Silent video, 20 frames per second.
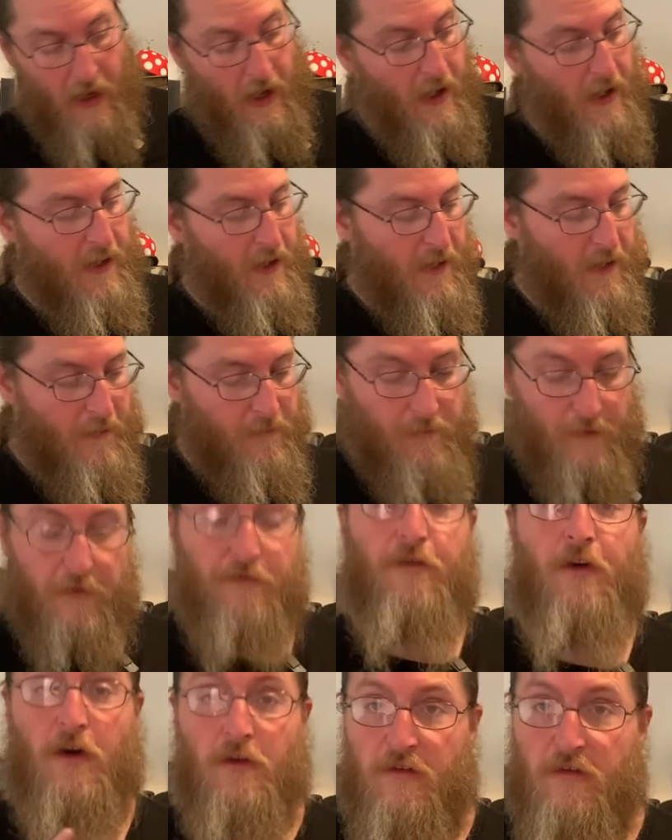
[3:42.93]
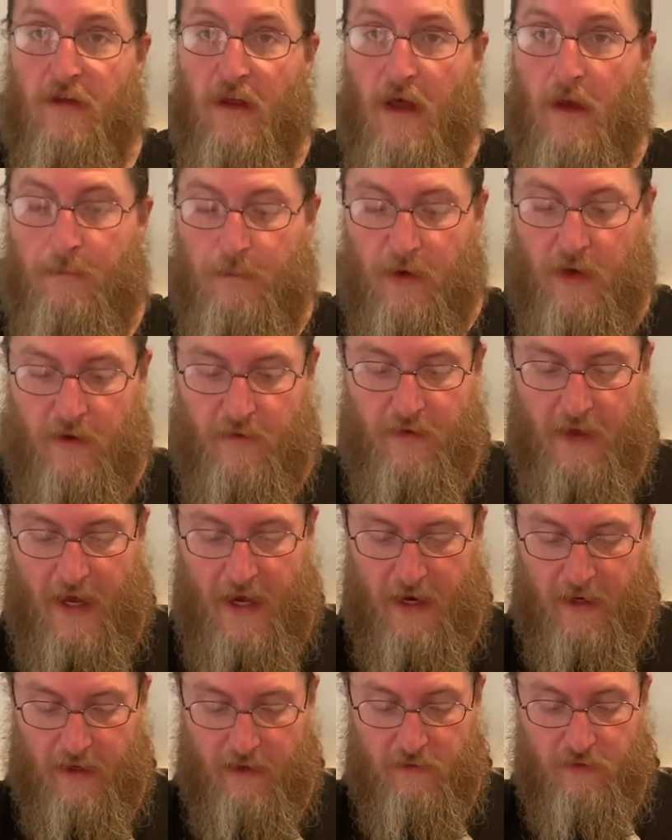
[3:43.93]
Uh, the first step of
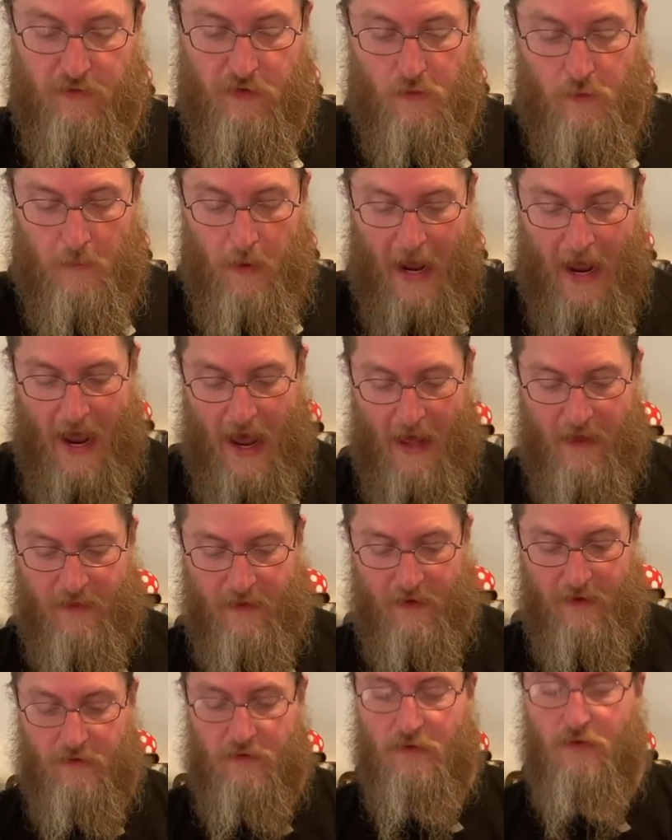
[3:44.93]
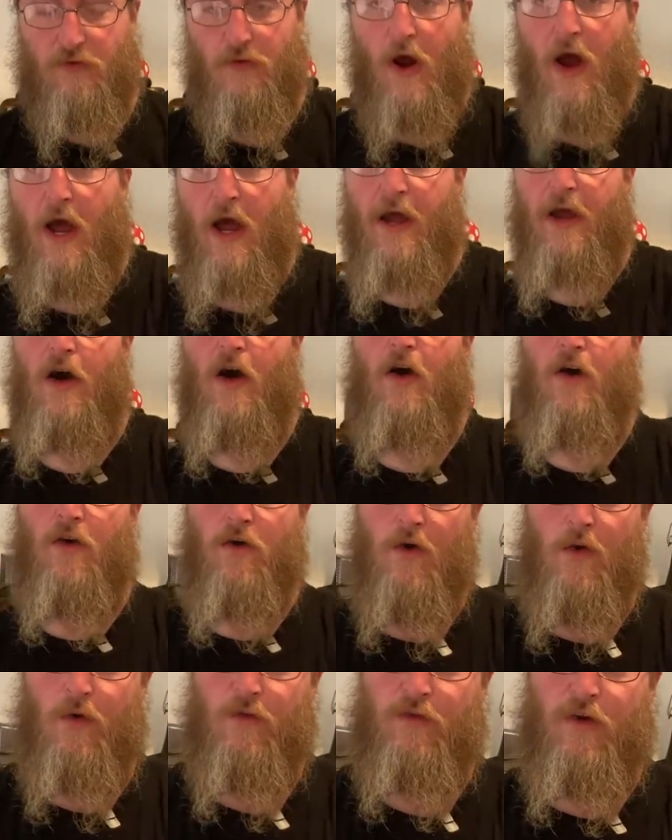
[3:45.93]
that is to pat this dry
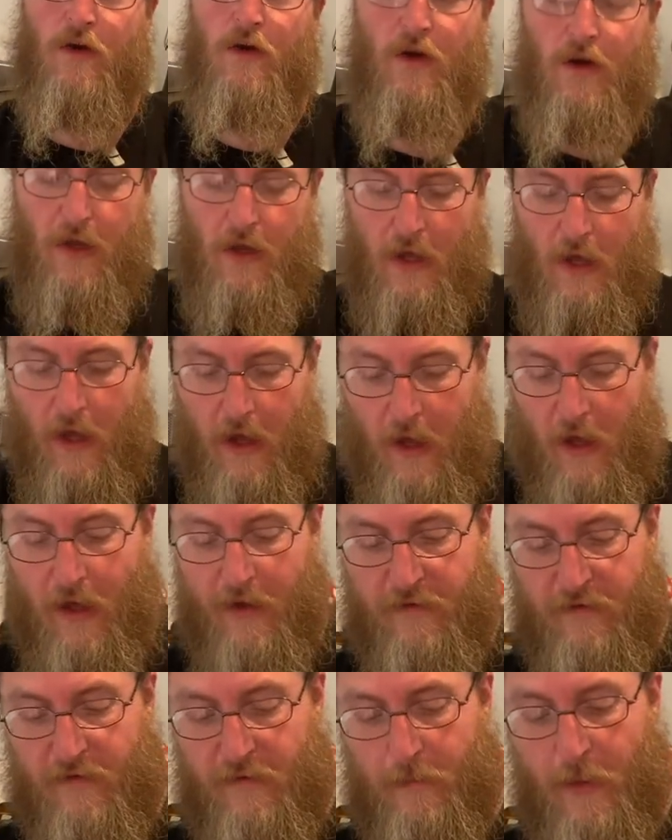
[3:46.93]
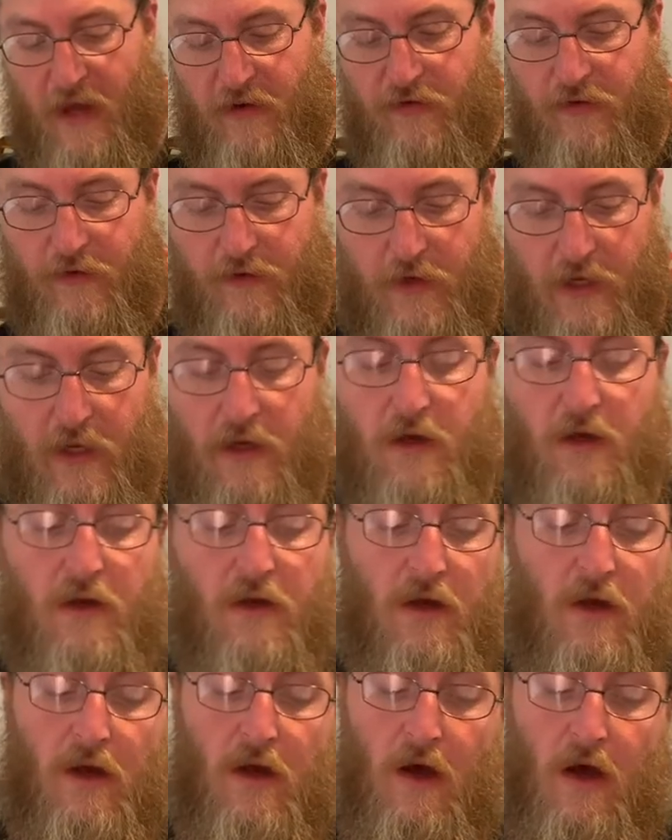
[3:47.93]
all over, especially
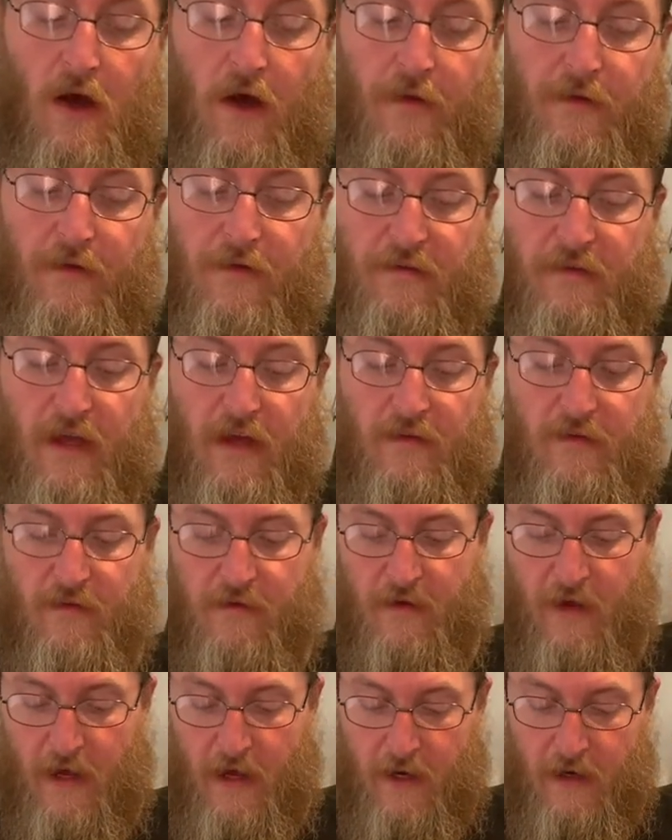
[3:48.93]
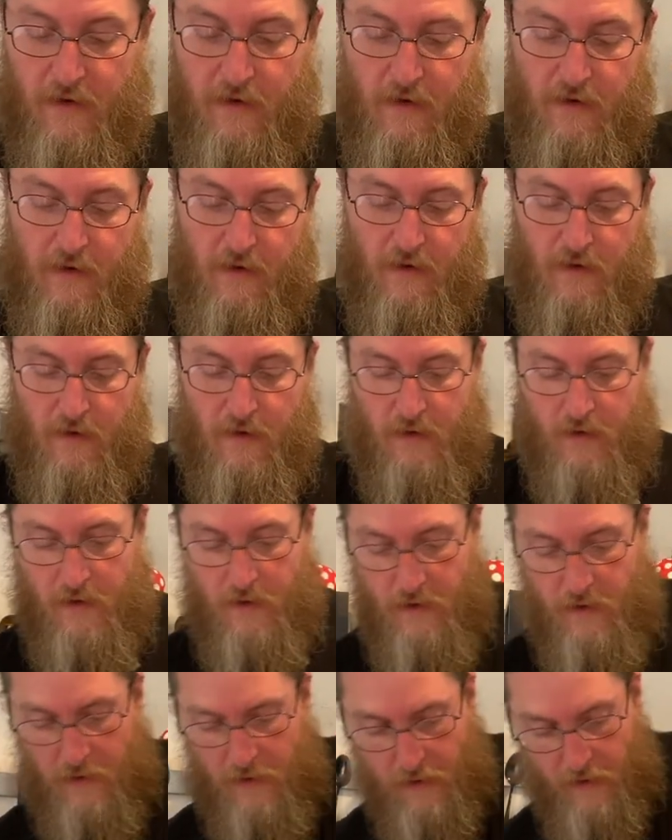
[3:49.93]
on the skin side.
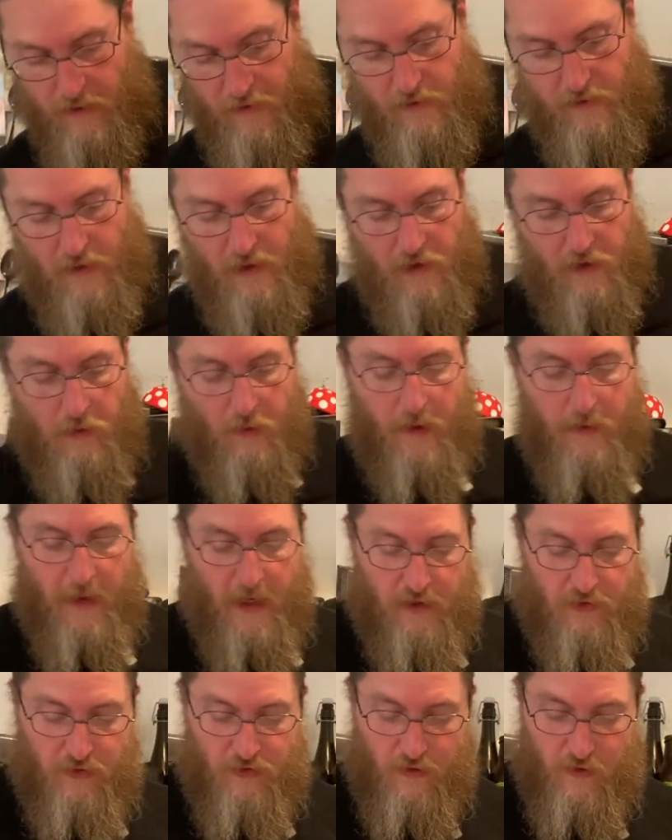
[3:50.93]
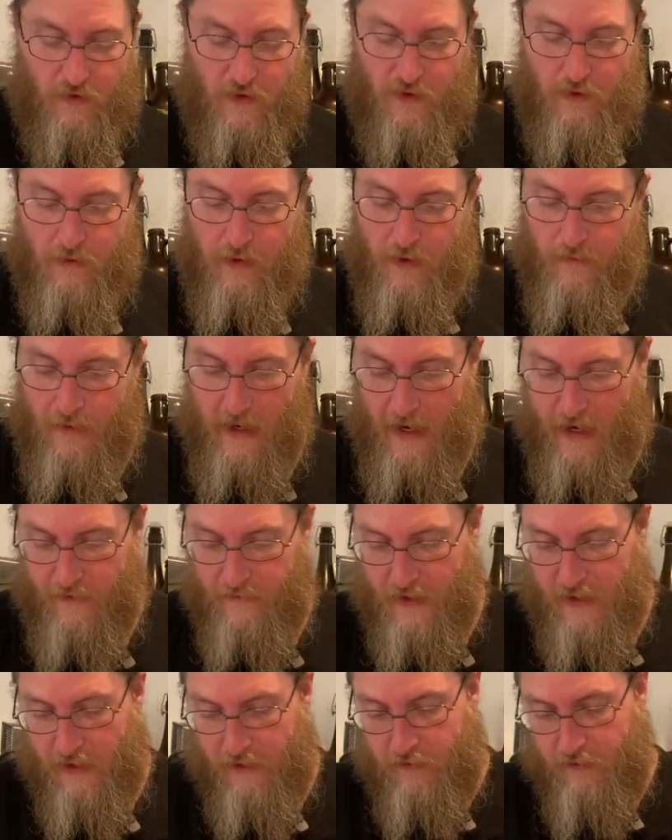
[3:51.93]
You wanna make sure that you don't have
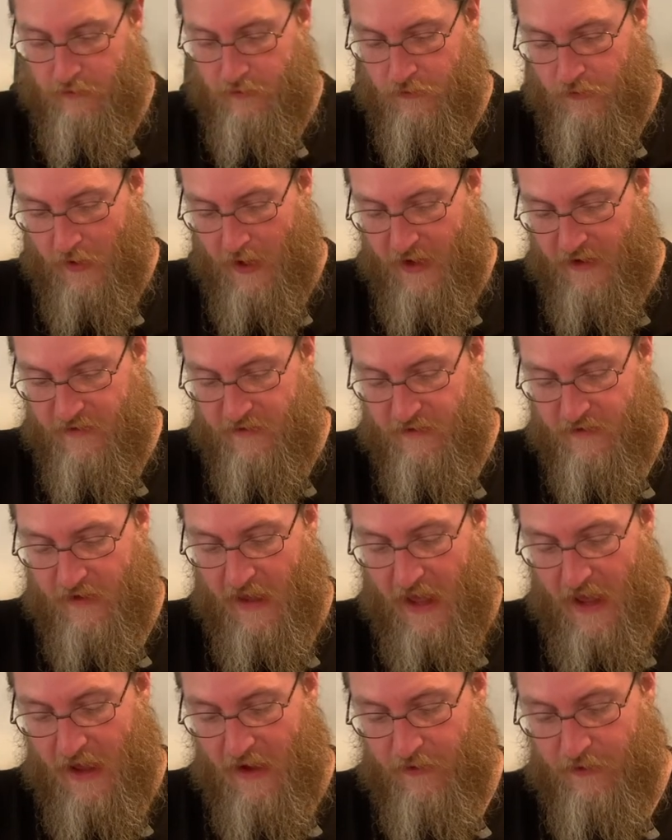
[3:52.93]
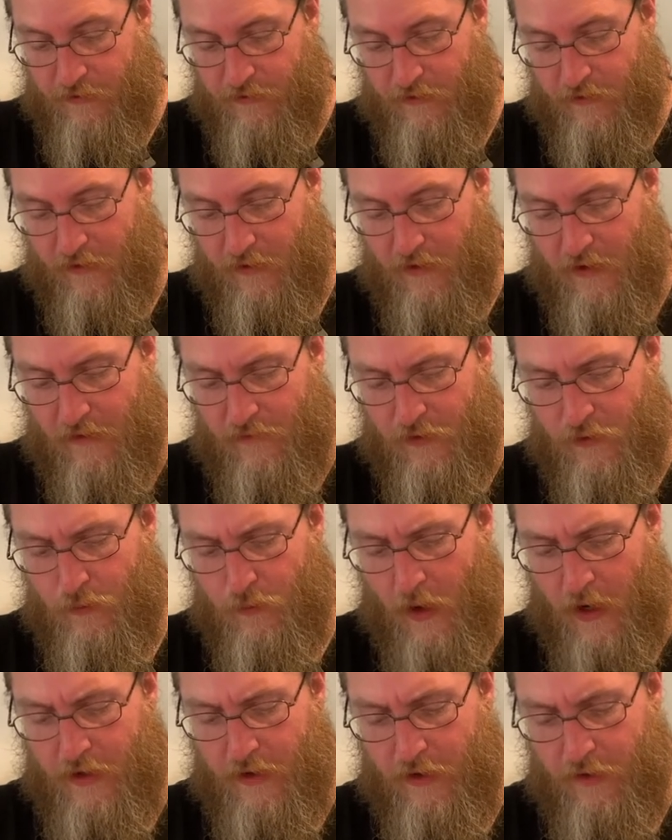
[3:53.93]
any stray scales. If you
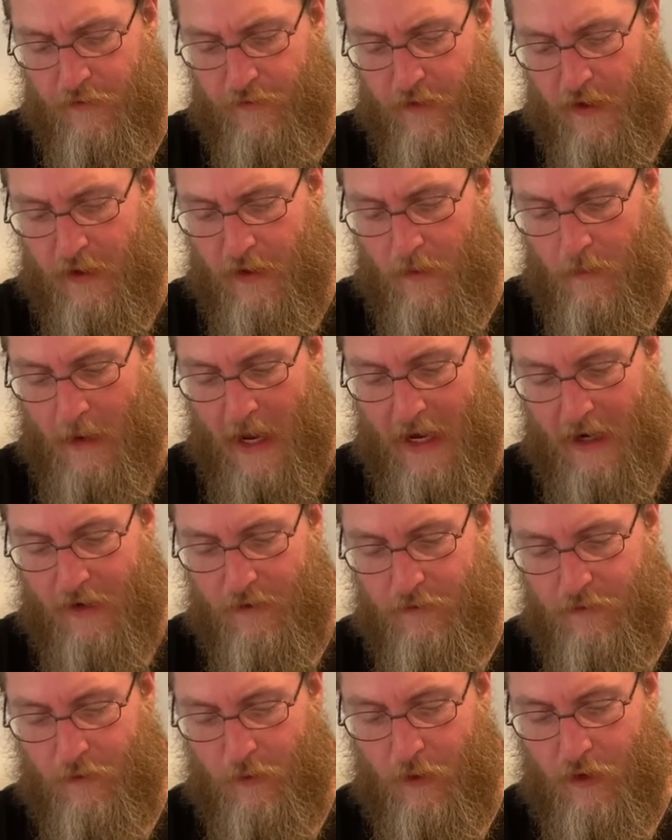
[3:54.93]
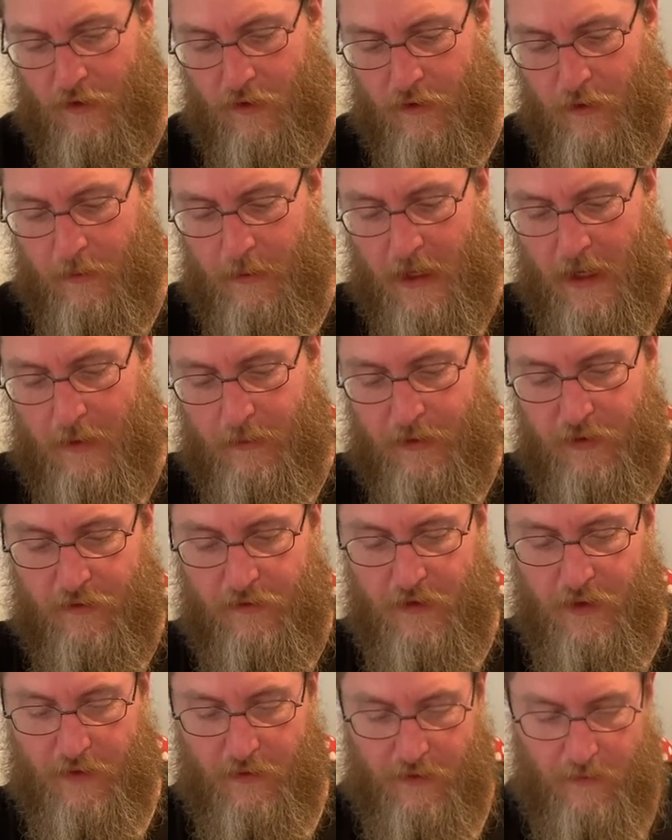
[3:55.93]
run your finger back and forth, you'll be able to
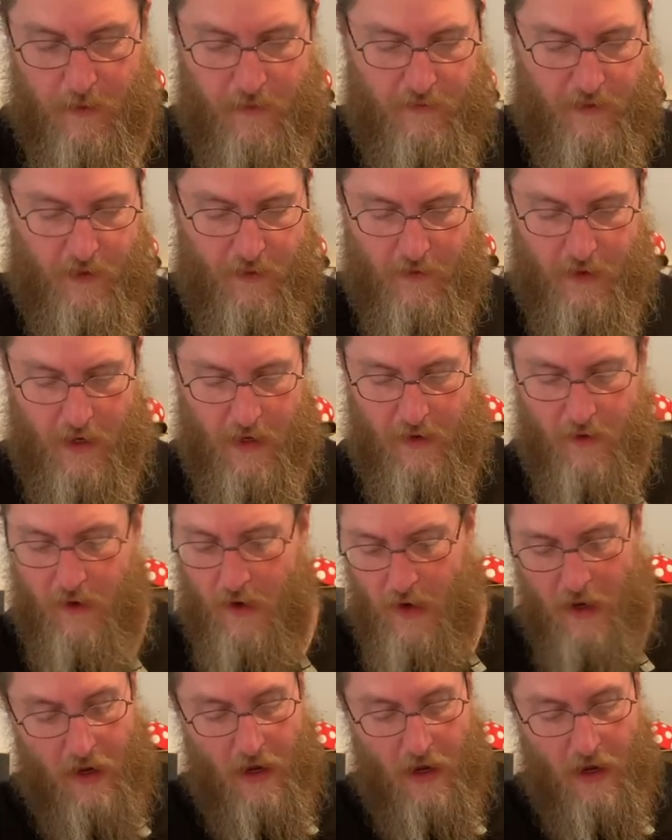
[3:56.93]
feel them if they're there.